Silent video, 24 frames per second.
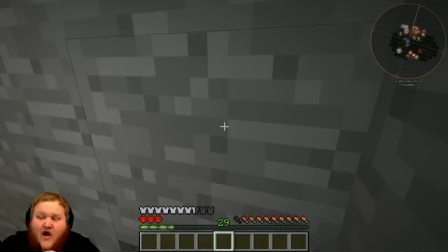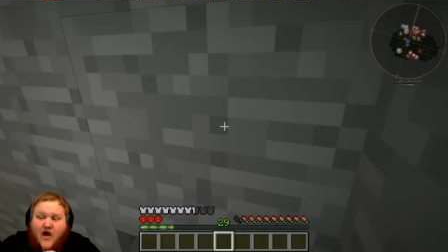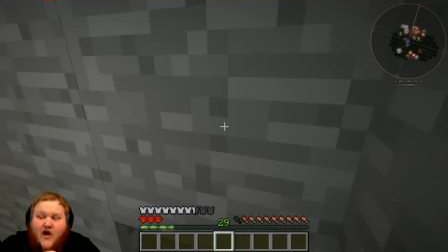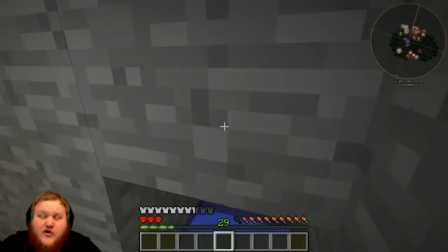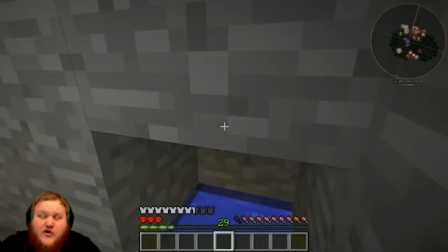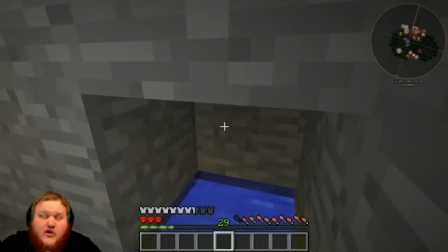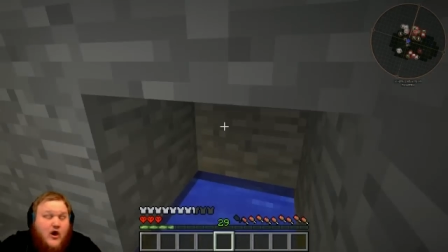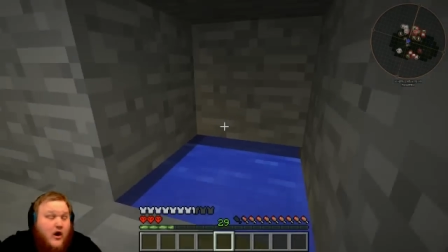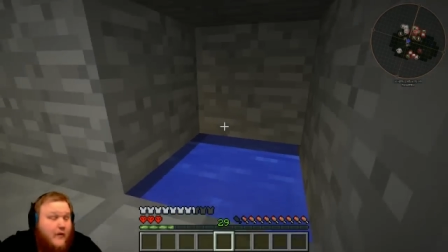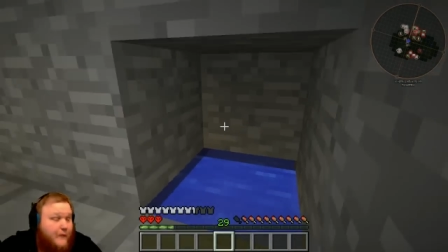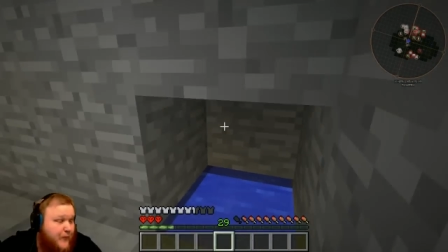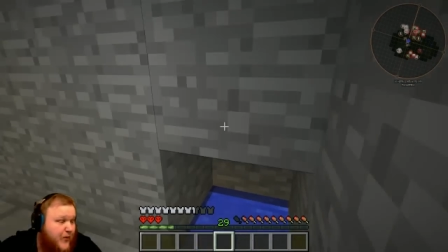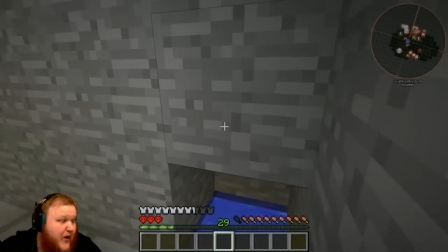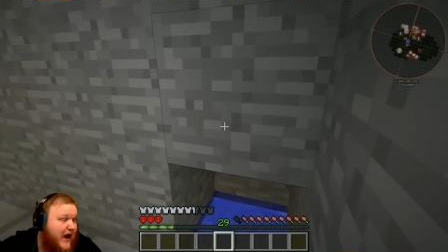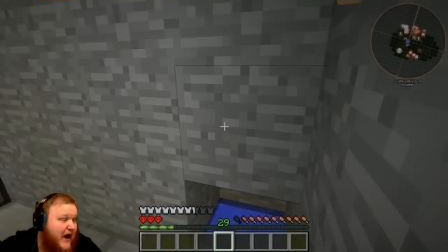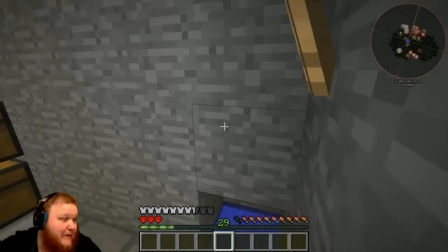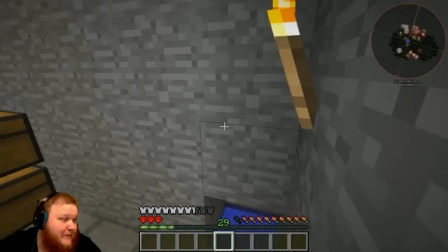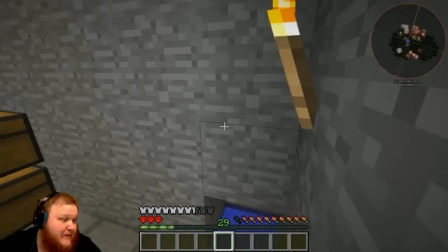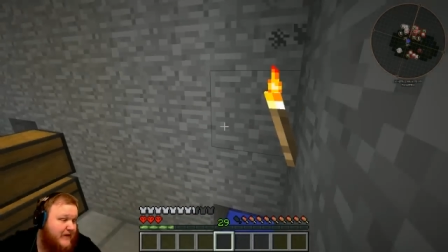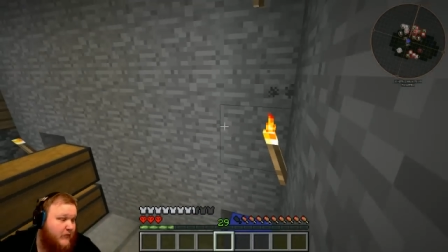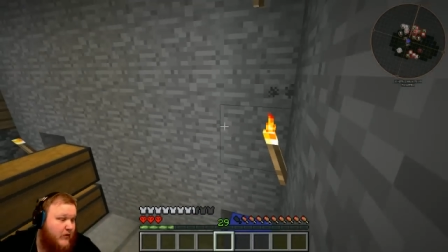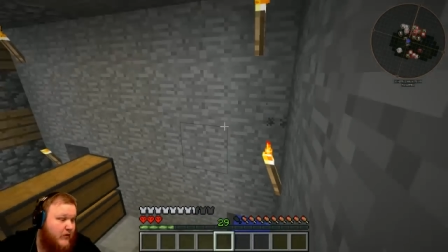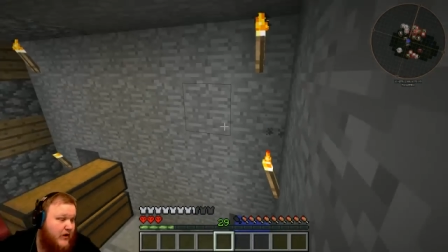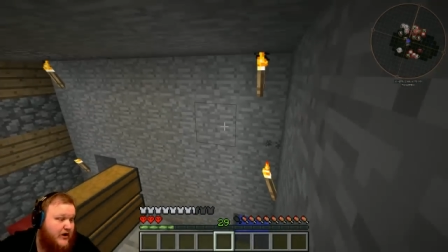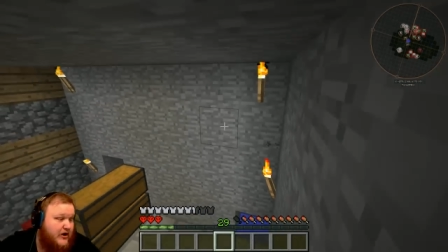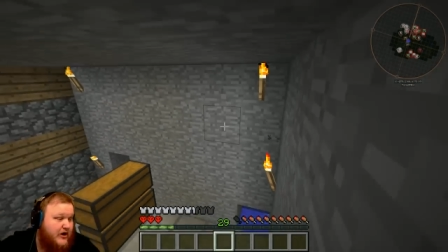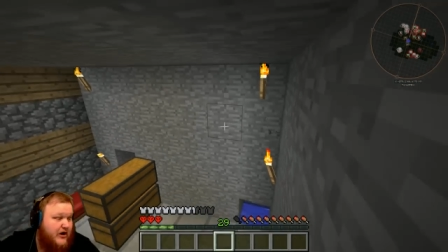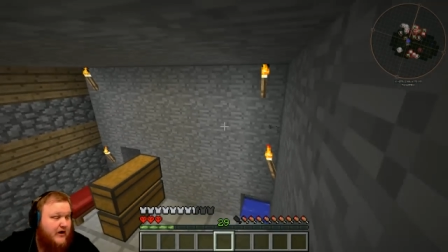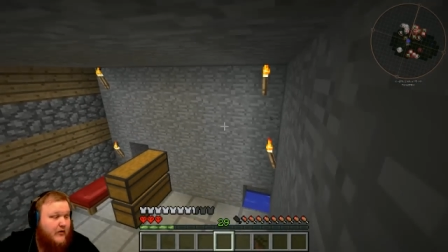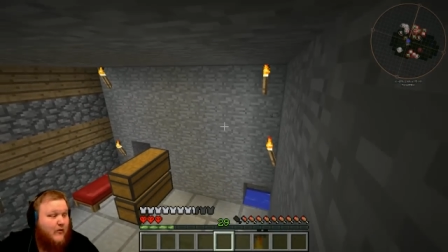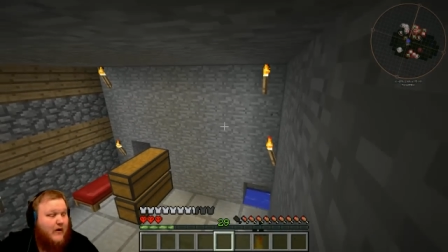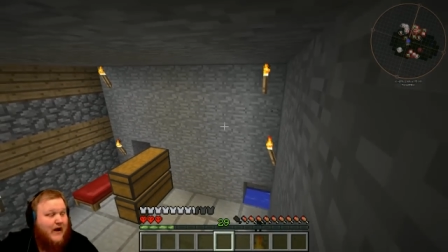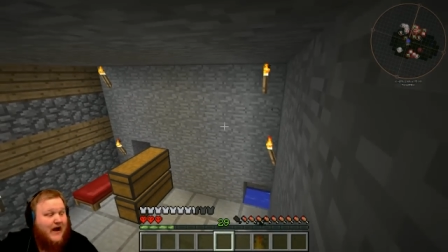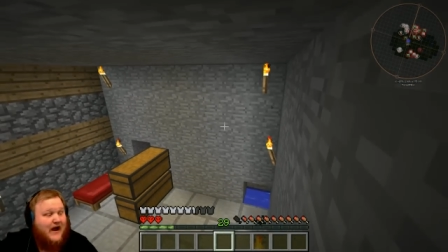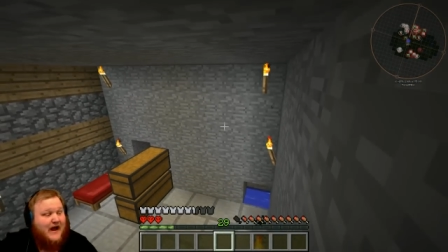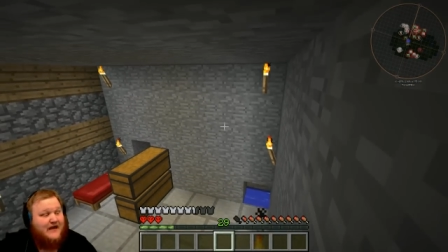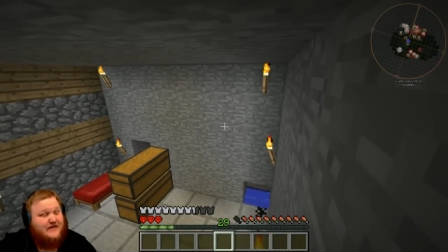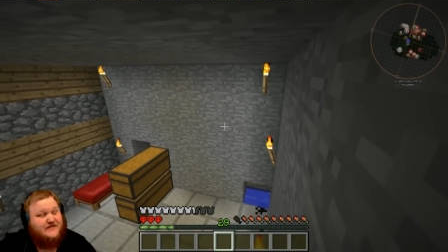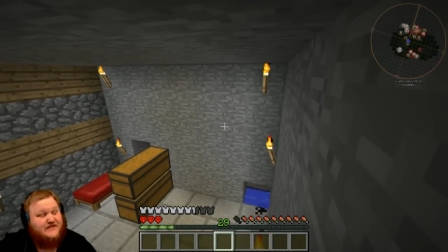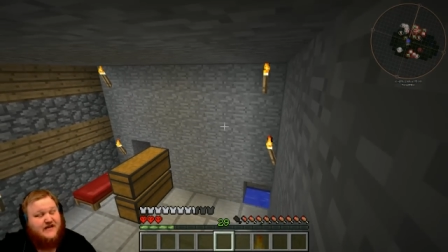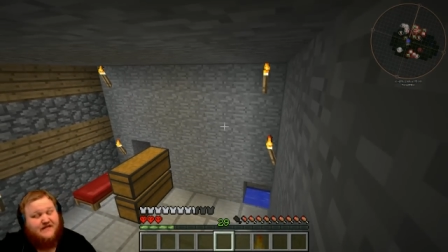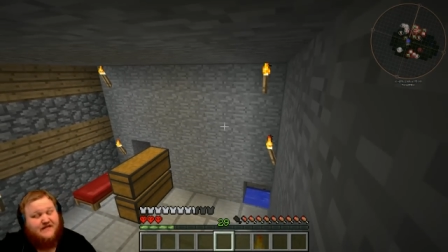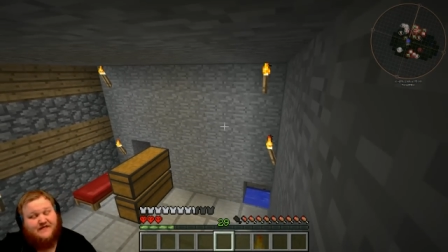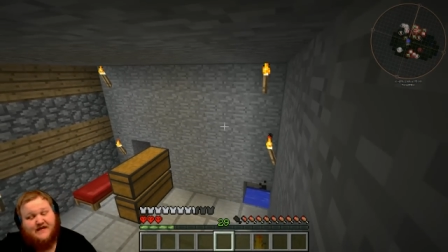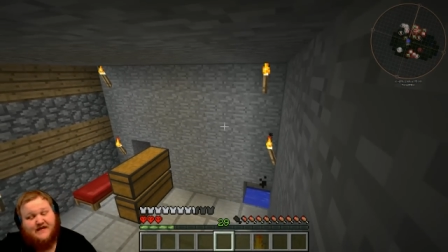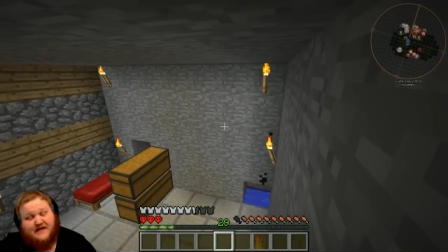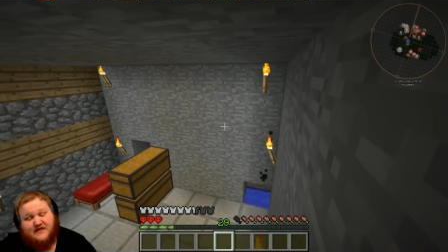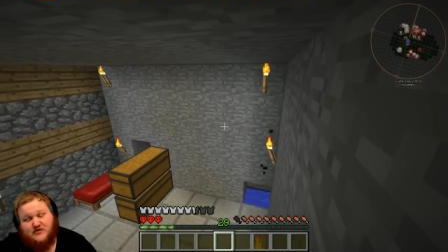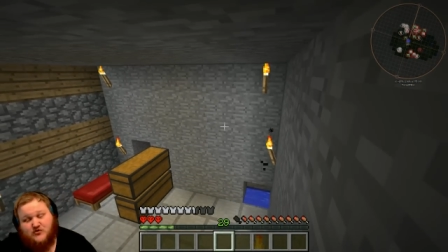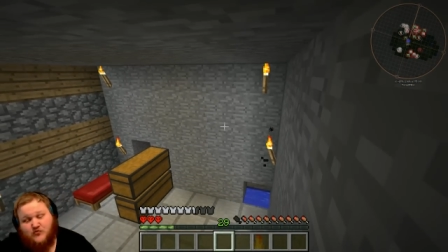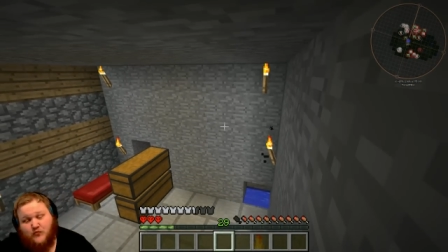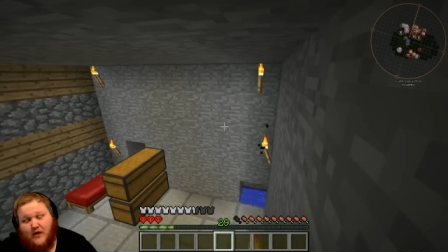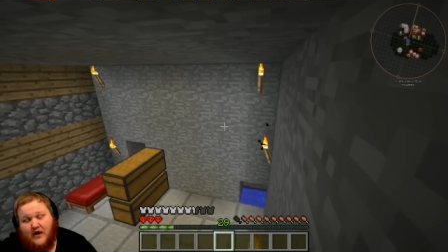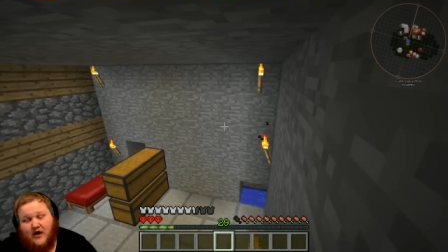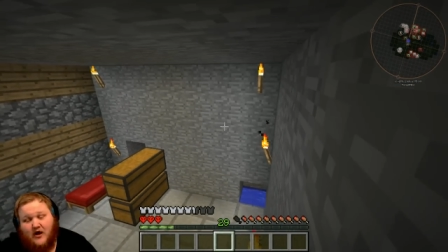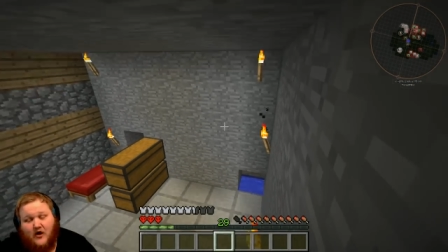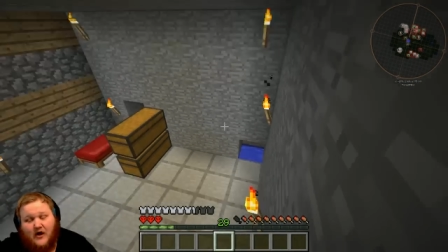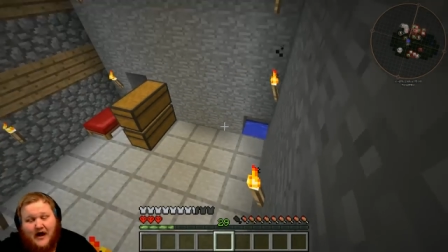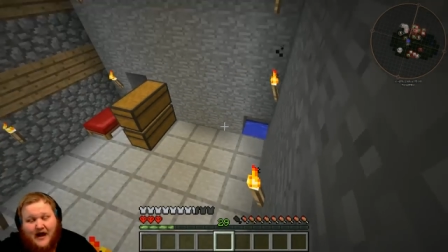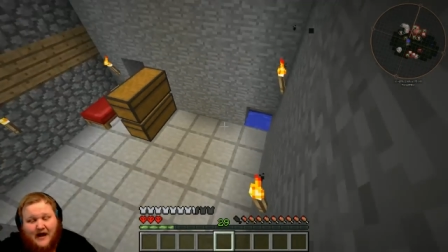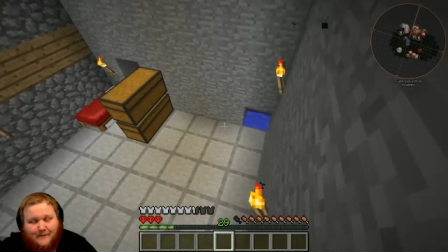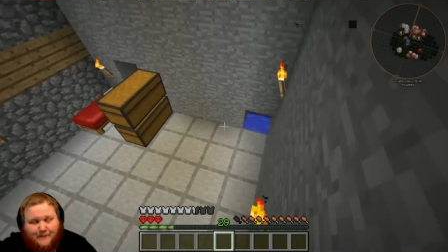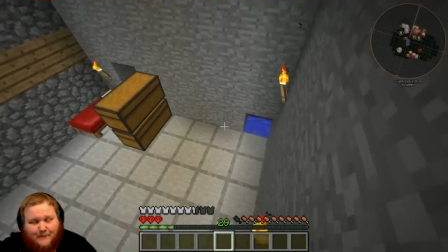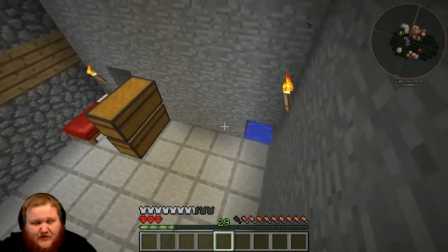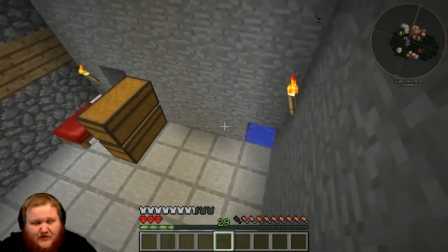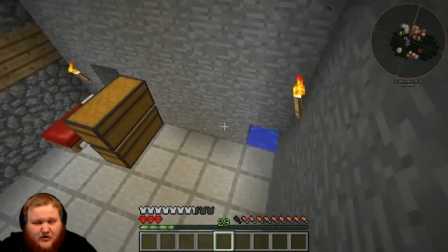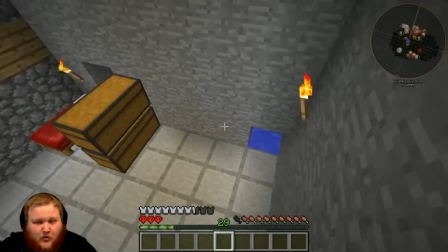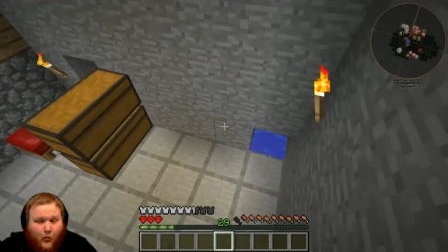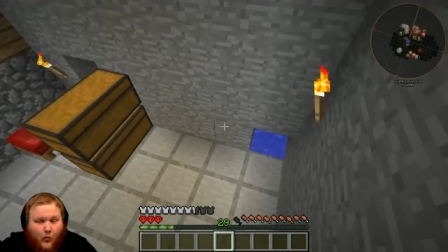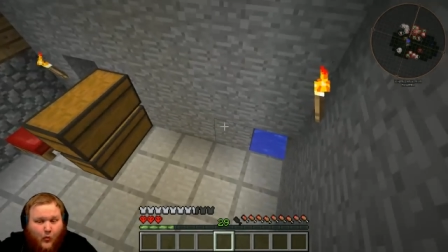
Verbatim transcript: You're probably wondering why I did this. Well, I put the